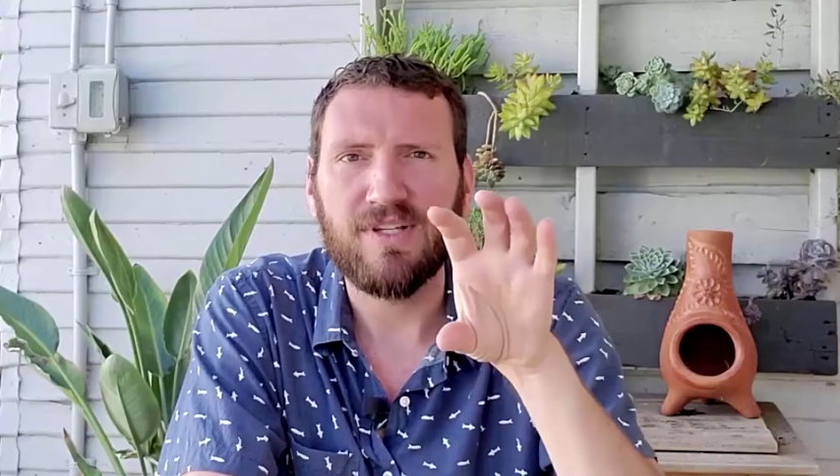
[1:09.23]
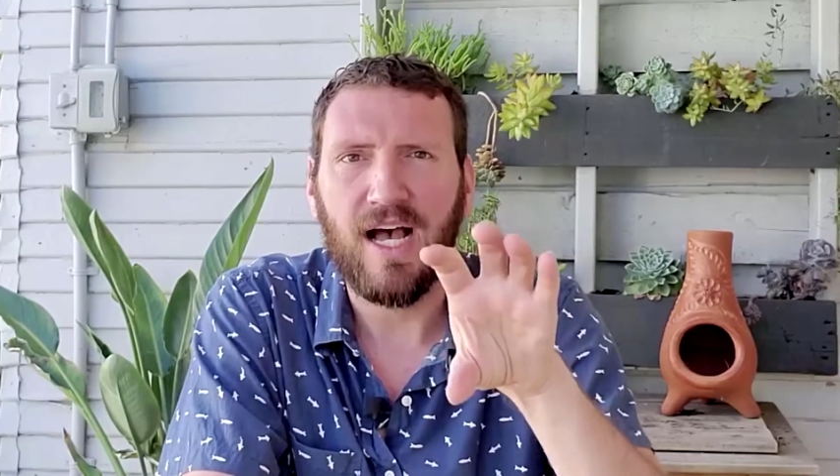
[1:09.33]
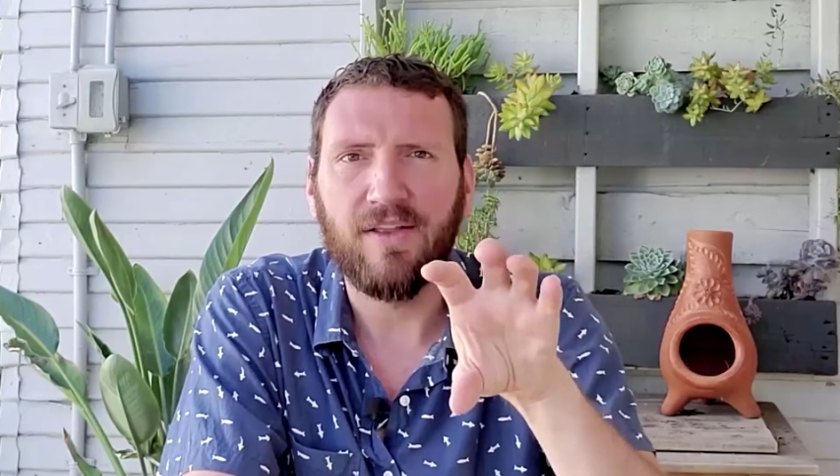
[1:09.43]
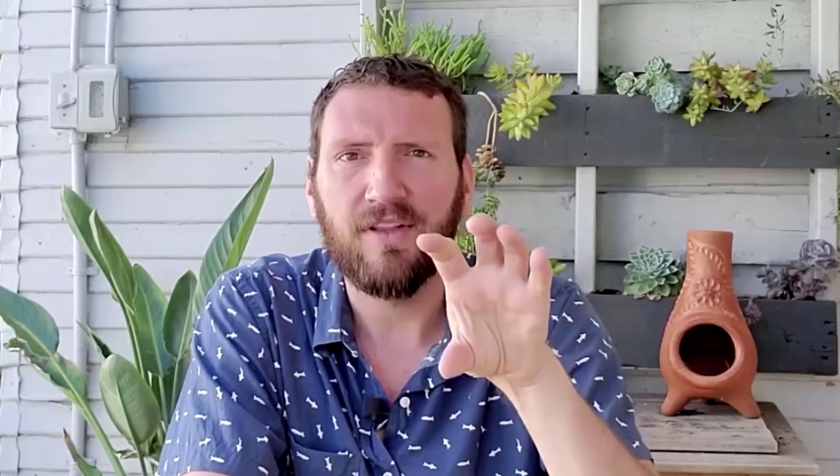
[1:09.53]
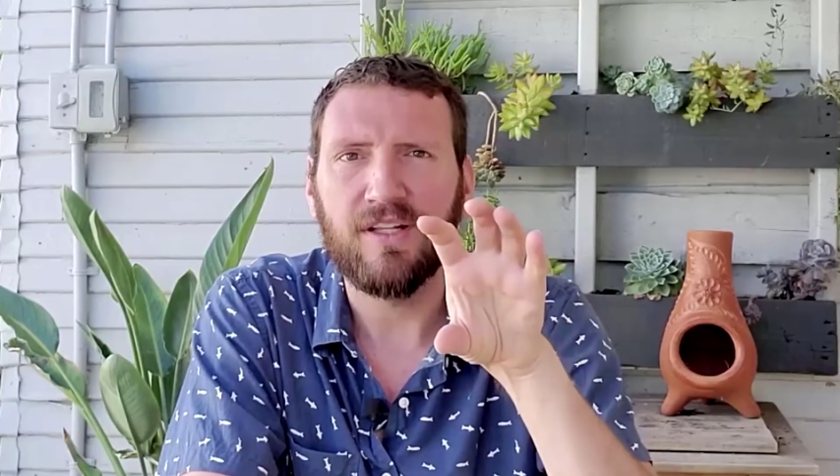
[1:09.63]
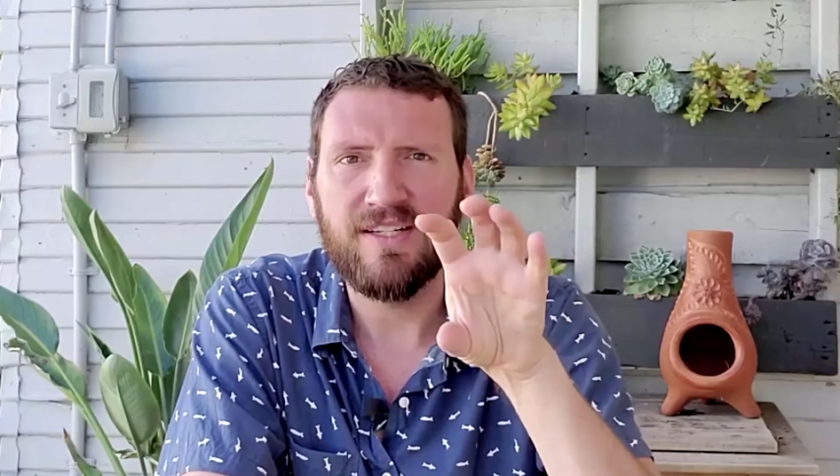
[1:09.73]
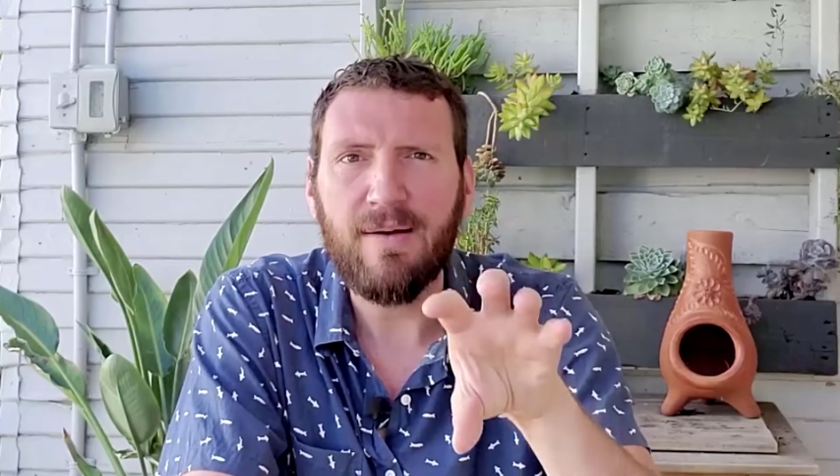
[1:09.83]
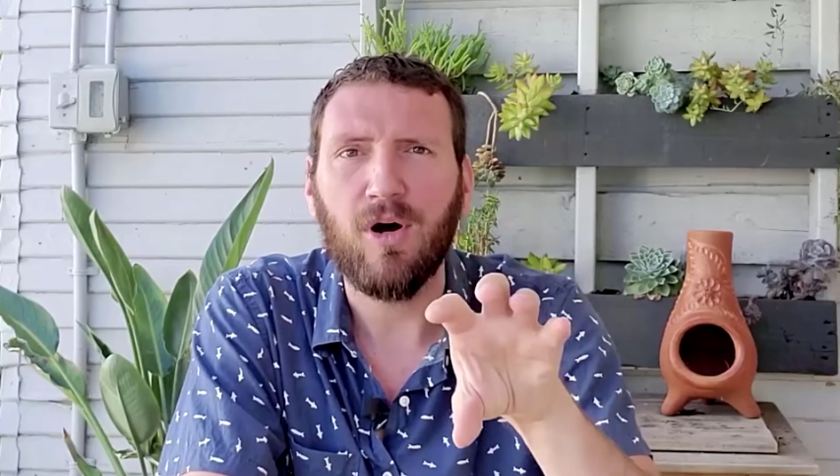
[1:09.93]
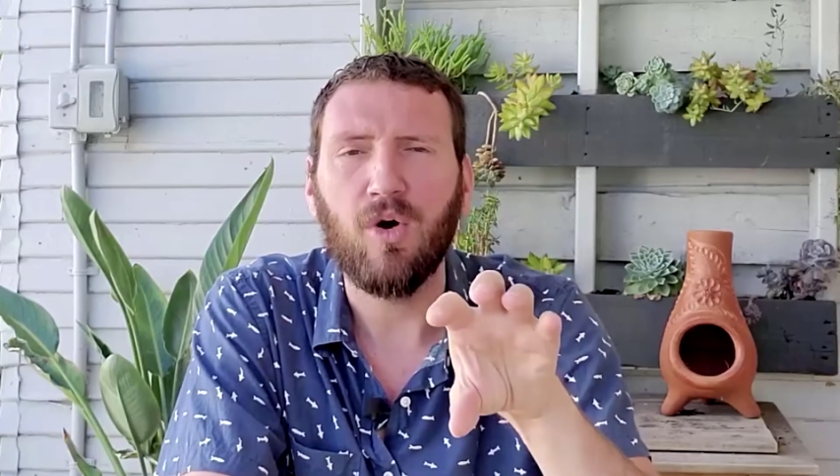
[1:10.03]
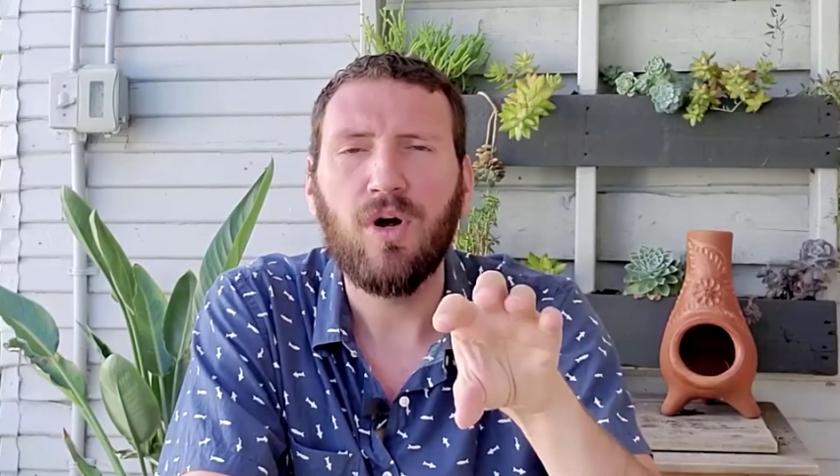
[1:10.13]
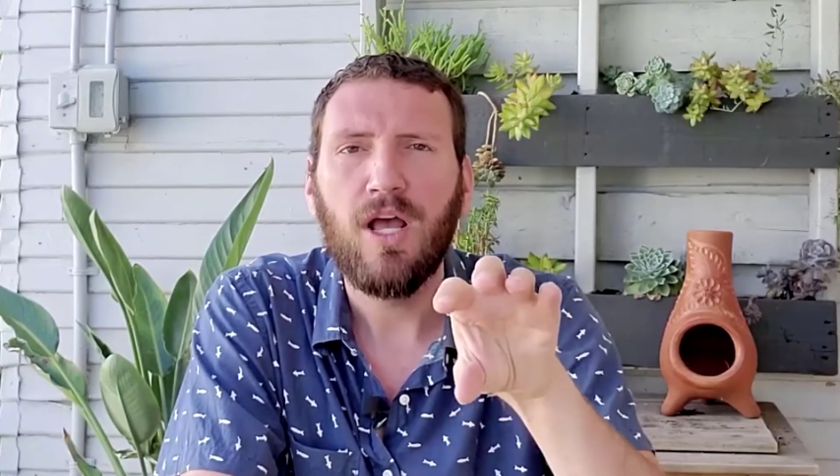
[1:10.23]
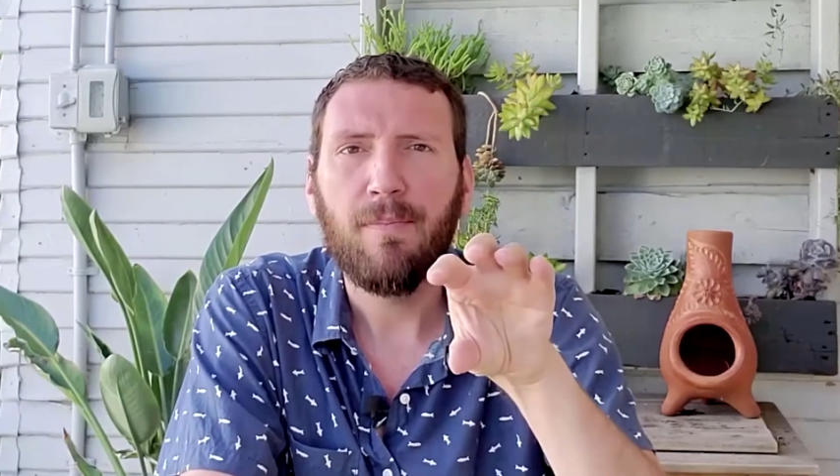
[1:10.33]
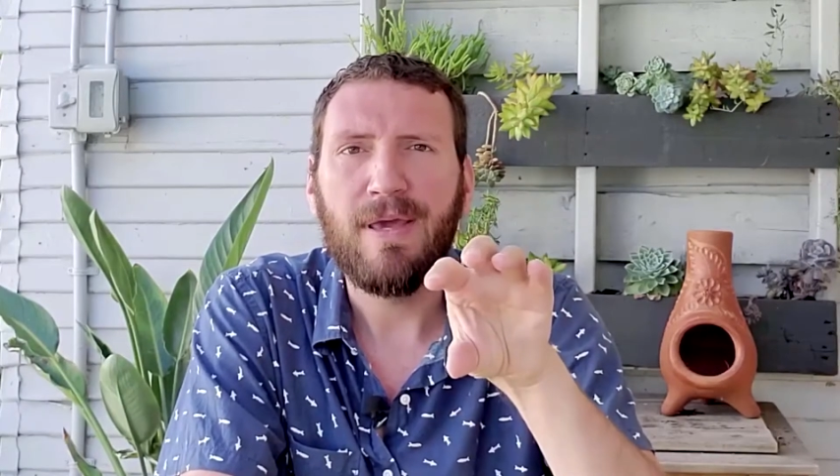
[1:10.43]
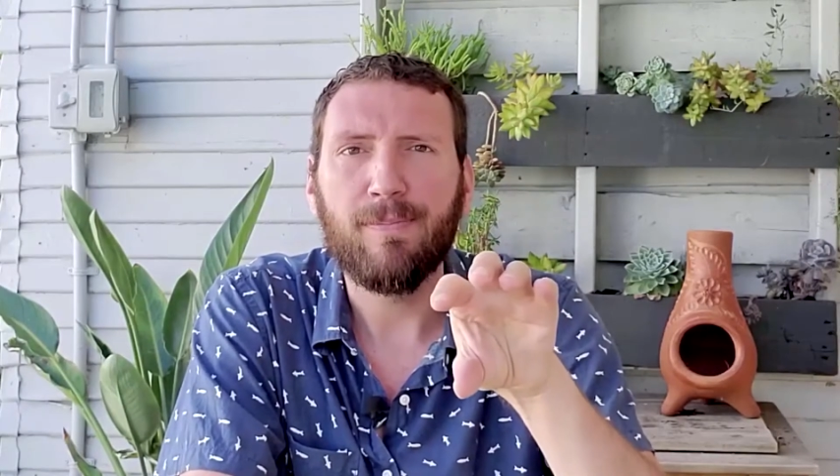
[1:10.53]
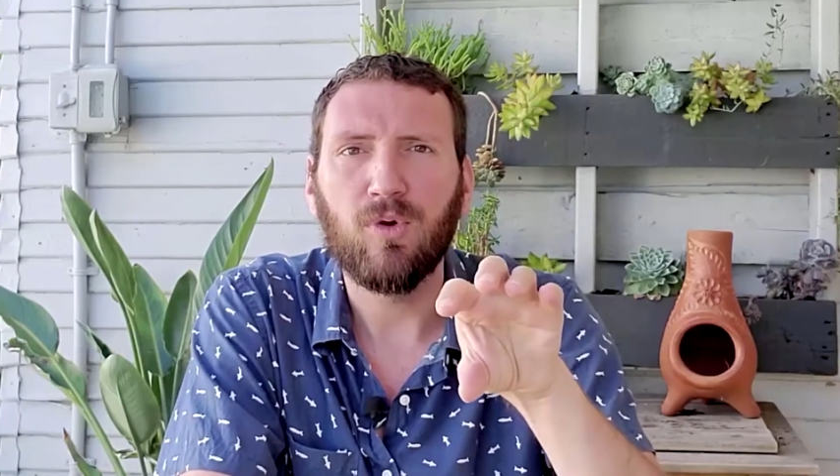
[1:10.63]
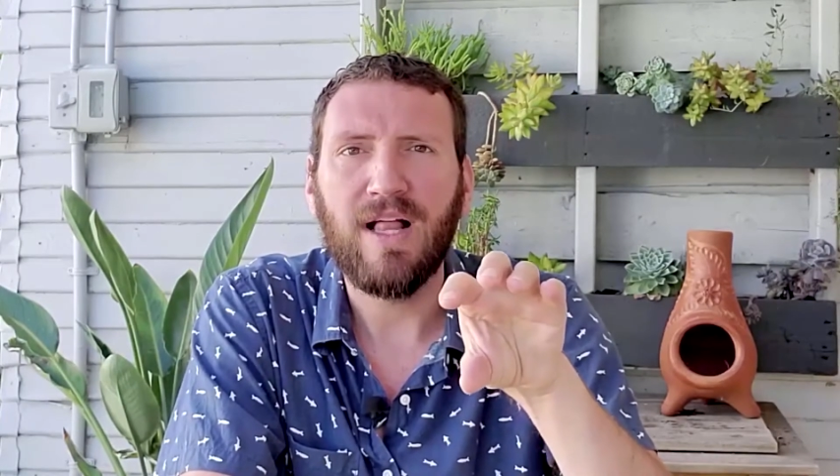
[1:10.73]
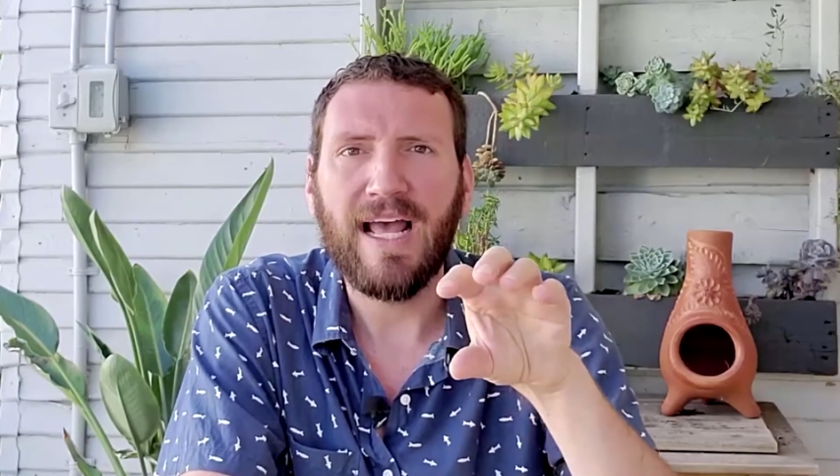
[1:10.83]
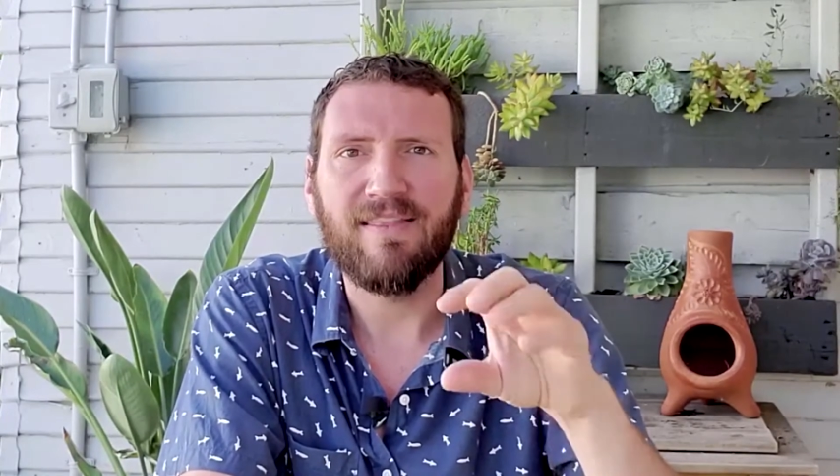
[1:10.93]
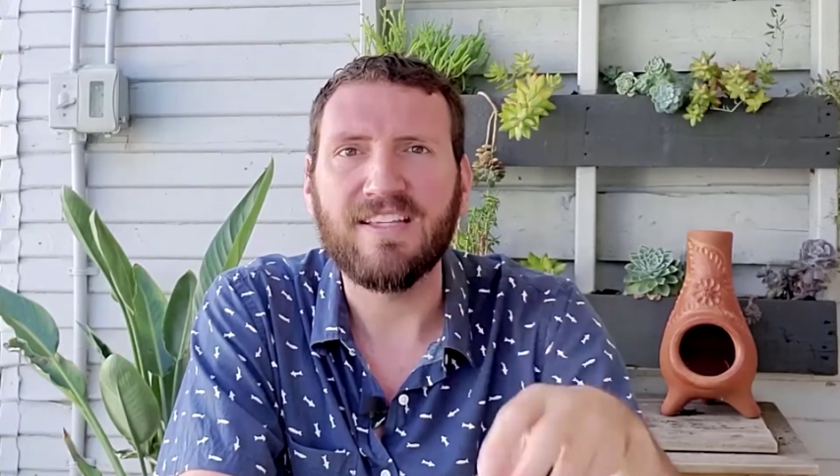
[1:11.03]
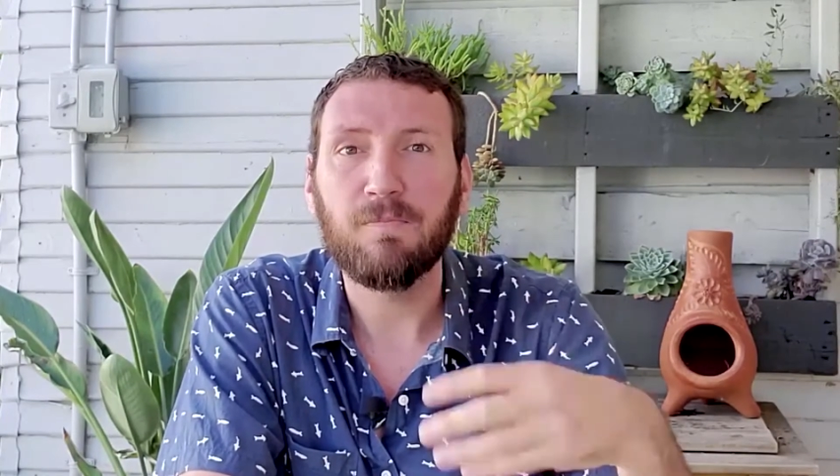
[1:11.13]
on the demo, people
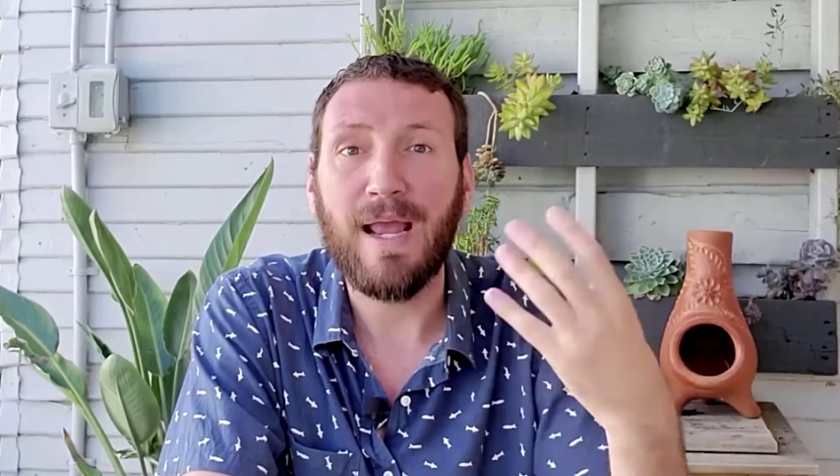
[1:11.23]
had these